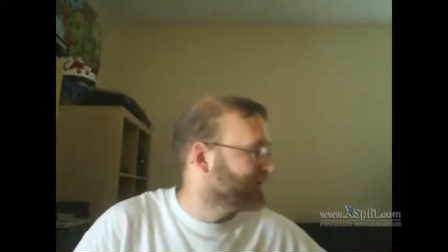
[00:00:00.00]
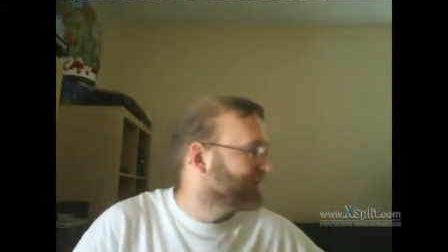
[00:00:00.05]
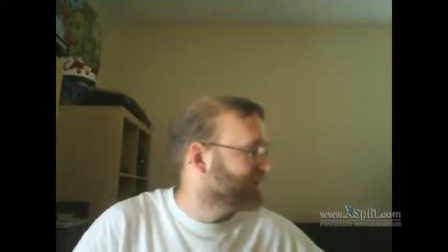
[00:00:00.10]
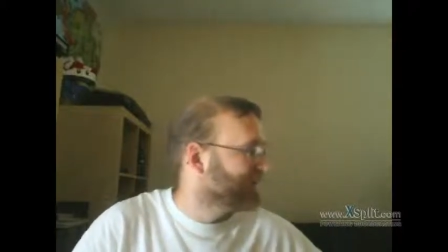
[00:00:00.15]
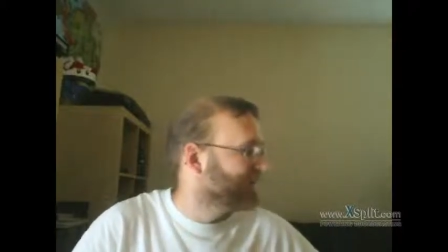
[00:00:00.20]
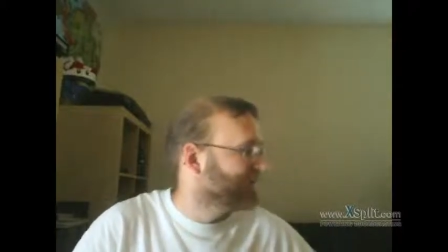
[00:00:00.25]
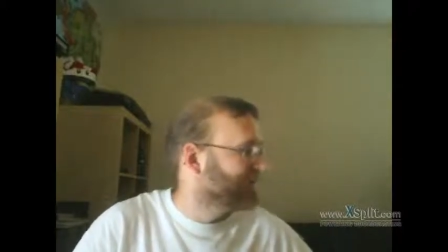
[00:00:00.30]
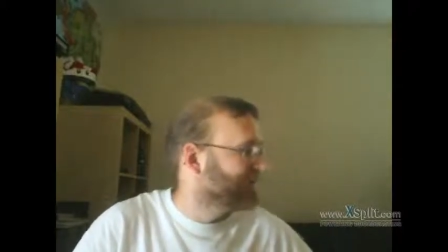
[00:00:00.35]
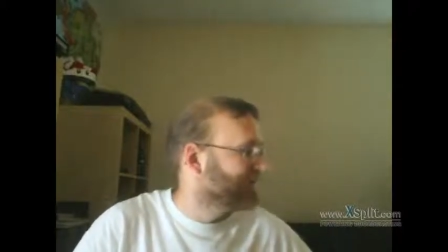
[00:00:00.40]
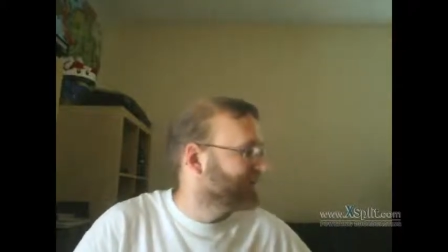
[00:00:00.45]
They
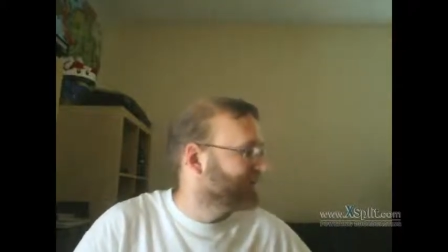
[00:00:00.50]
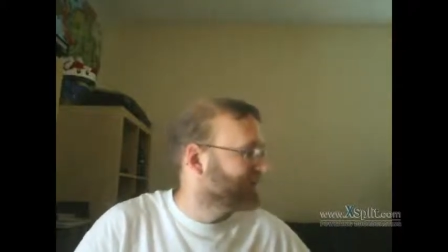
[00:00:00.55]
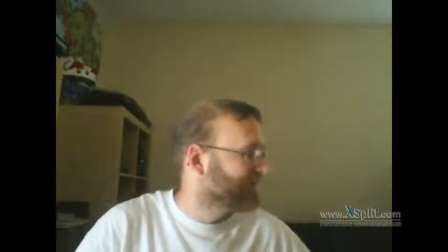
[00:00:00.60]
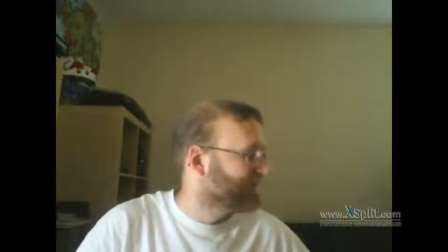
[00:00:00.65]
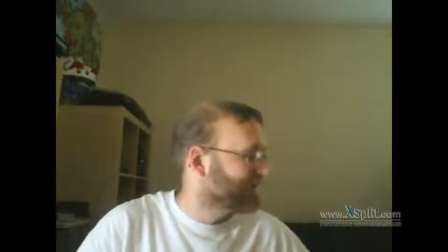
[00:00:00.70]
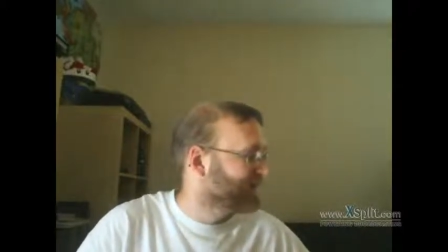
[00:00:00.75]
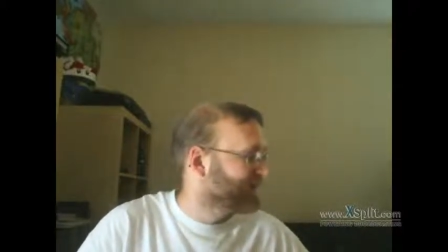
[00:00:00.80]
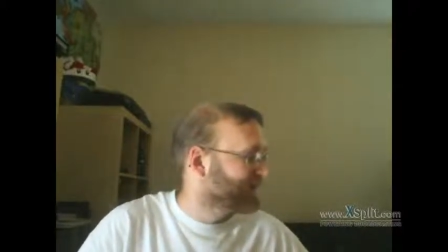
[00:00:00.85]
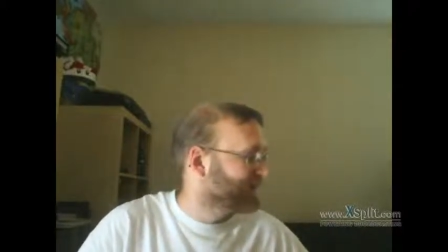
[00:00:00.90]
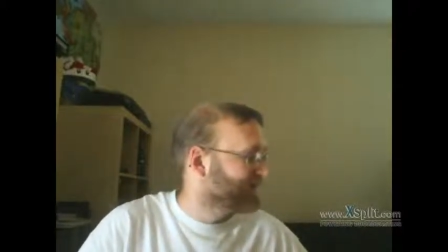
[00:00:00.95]
had stuff
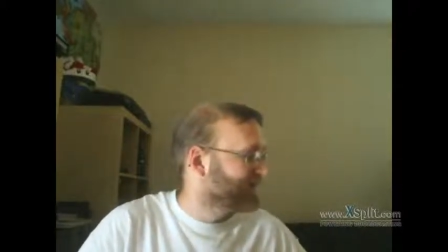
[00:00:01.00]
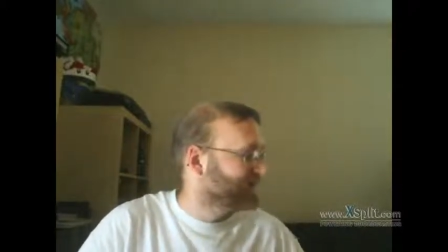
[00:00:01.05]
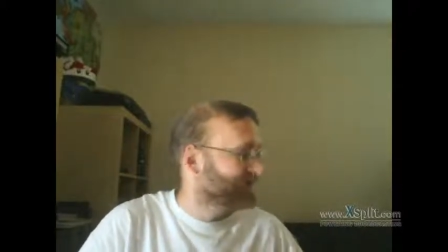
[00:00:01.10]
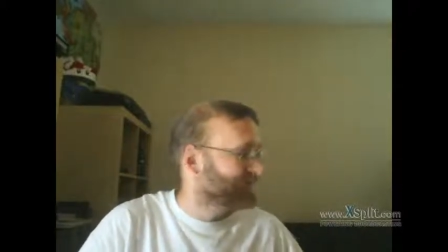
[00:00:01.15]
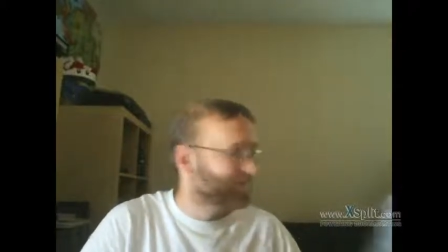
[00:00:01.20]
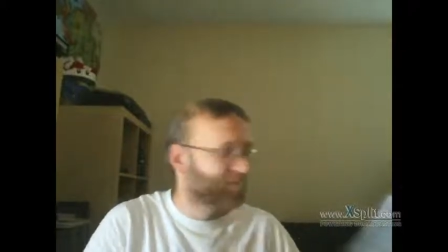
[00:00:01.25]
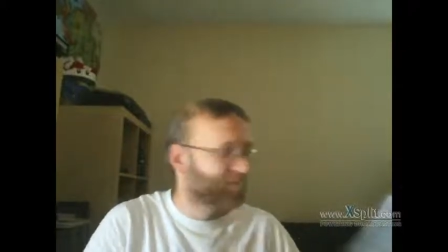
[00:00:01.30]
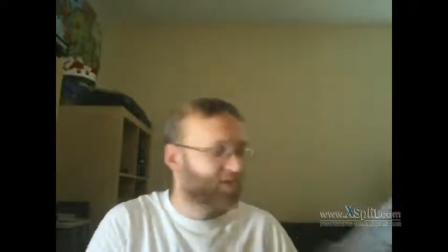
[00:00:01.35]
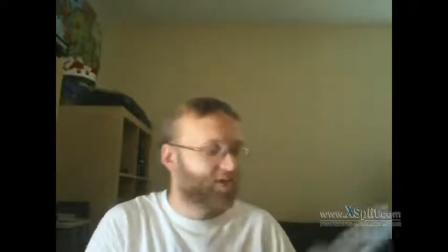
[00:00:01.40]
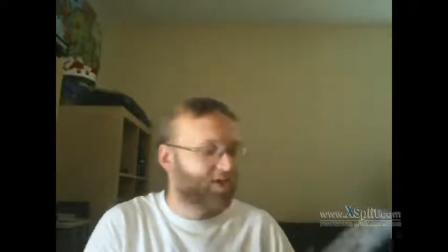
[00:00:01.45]
like,
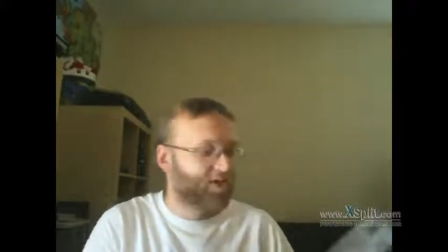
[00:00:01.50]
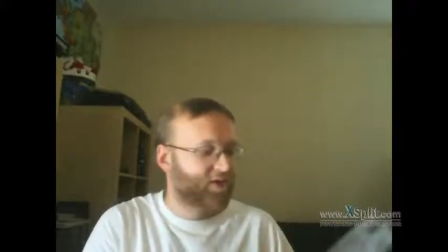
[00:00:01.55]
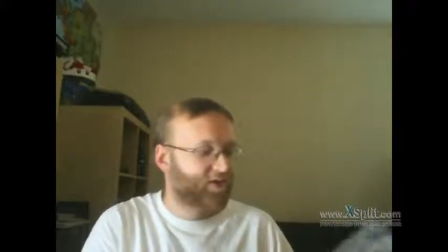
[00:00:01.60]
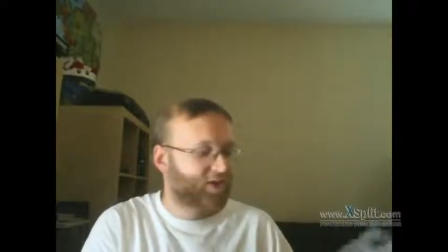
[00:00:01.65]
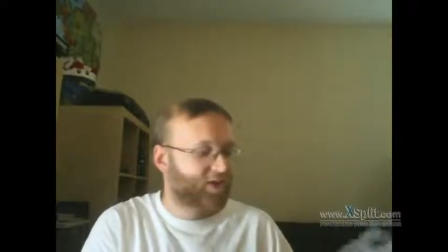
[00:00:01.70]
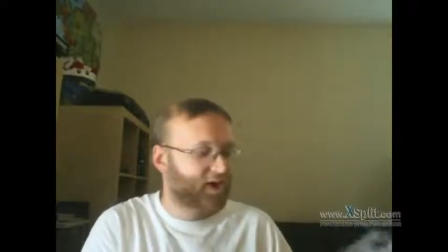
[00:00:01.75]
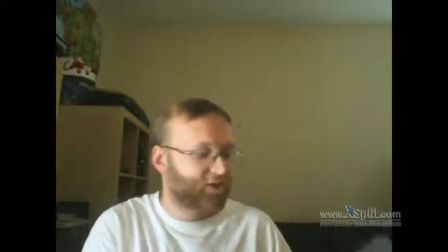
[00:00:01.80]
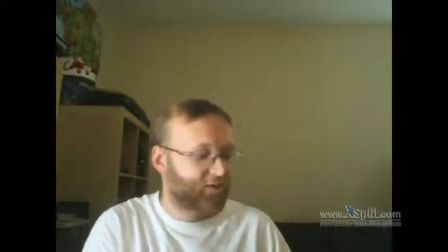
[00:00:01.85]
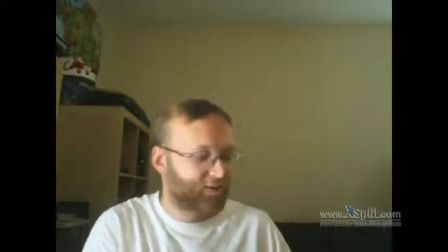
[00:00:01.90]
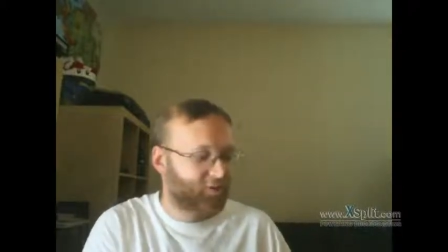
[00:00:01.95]

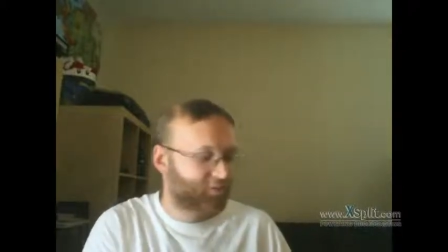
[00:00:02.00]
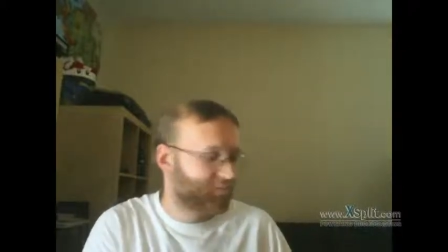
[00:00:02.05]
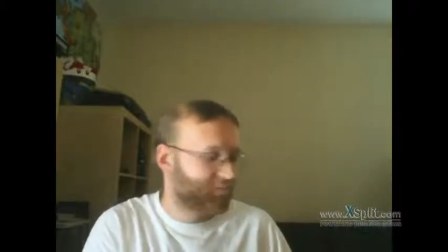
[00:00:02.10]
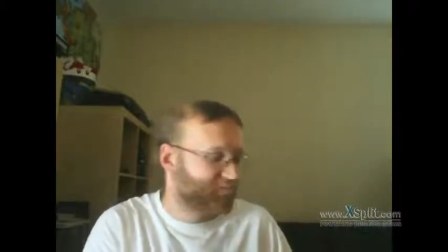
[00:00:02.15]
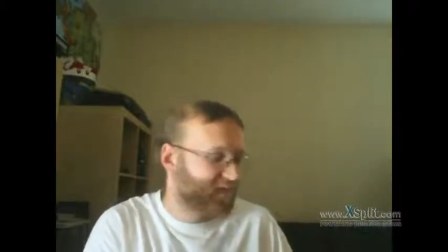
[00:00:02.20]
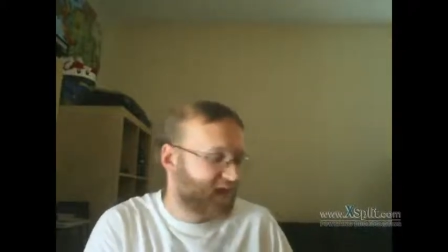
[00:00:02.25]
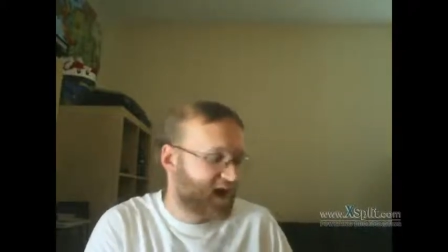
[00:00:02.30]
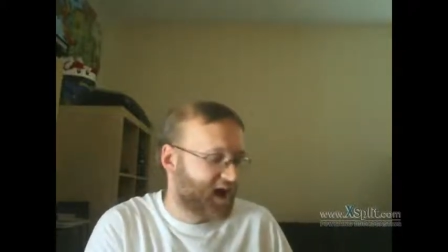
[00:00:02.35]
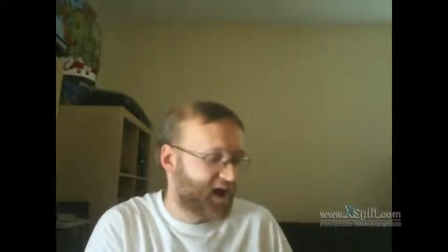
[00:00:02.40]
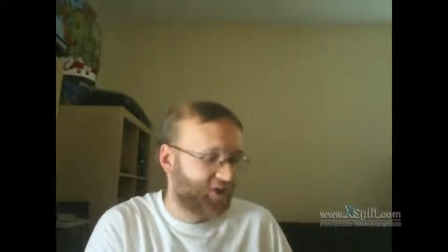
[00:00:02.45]
they had some
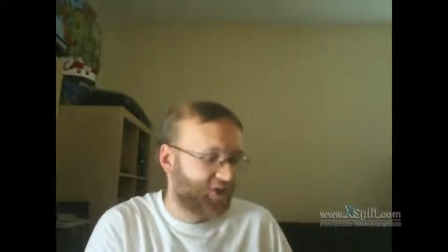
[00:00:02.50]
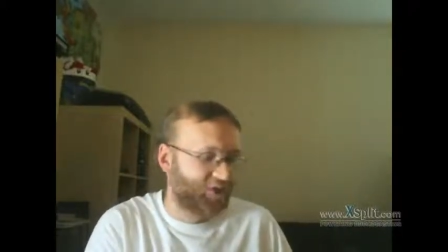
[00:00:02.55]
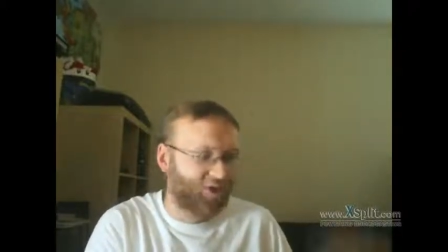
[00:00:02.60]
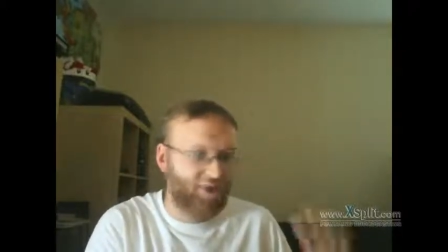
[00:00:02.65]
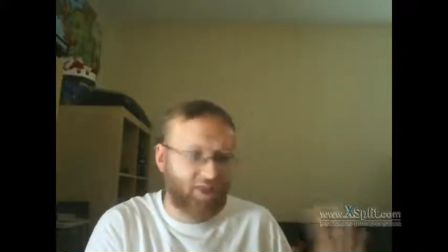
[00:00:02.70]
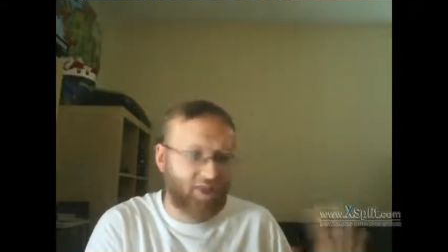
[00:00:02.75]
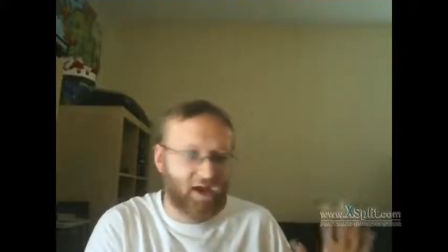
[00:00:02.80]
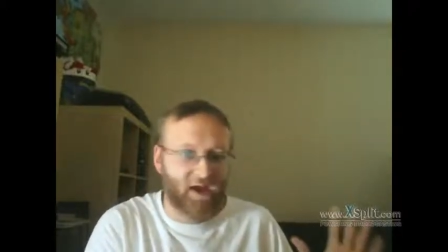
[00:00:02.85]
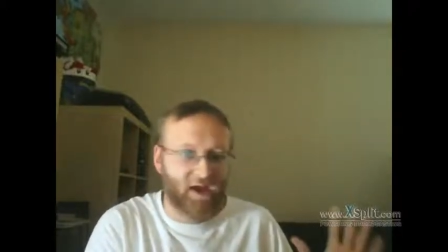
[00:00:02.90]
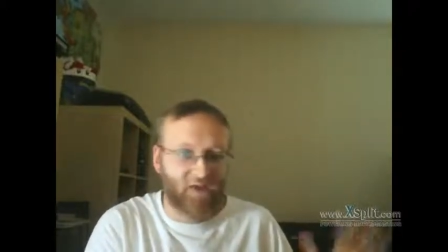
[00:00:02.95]
not
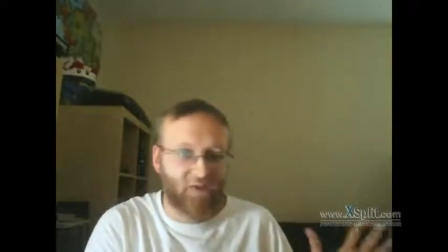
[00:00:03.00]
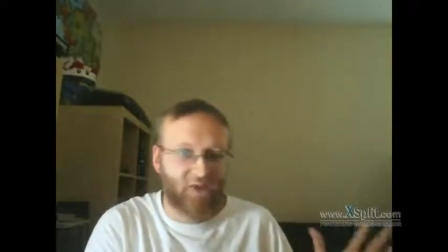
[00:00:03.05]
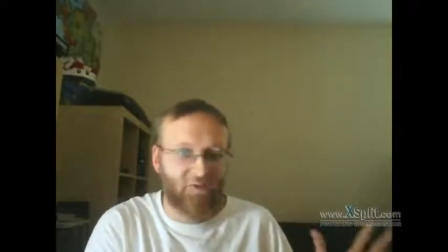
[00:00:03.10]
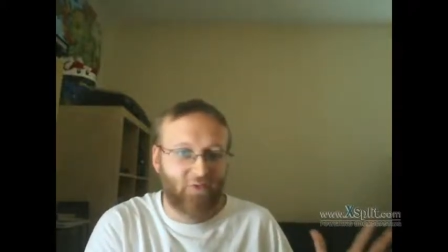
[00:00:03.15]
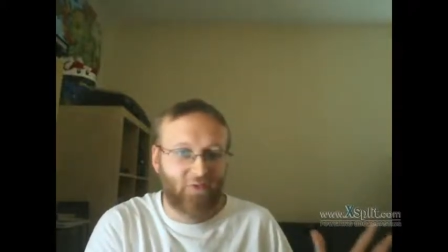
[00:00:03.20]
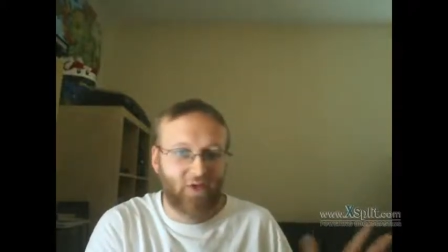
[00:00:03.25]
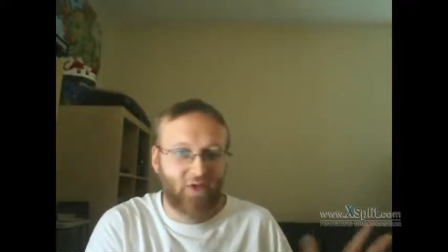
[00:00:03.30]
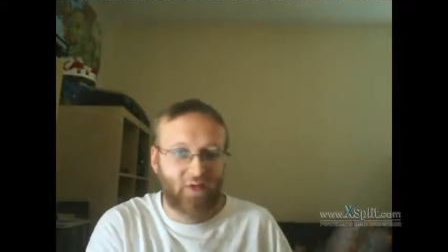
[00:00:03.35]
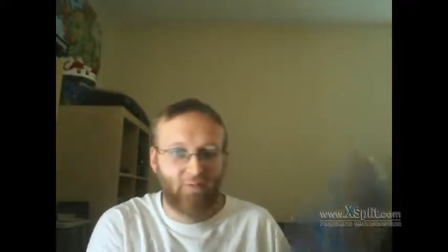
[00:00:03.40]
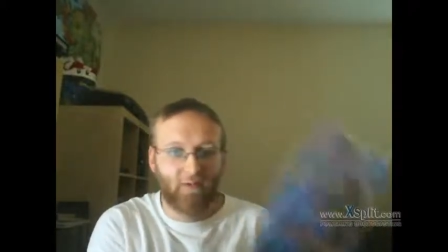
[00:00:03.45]
that great
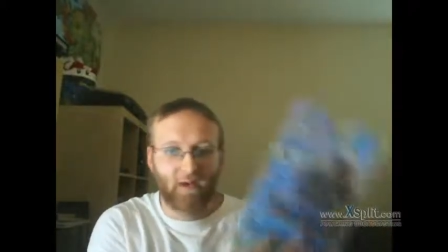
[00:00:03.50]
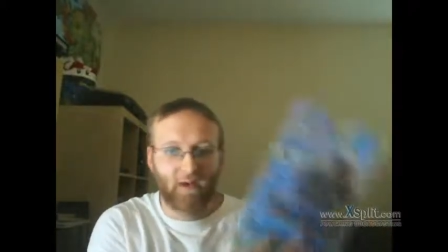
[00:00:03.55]
stuff,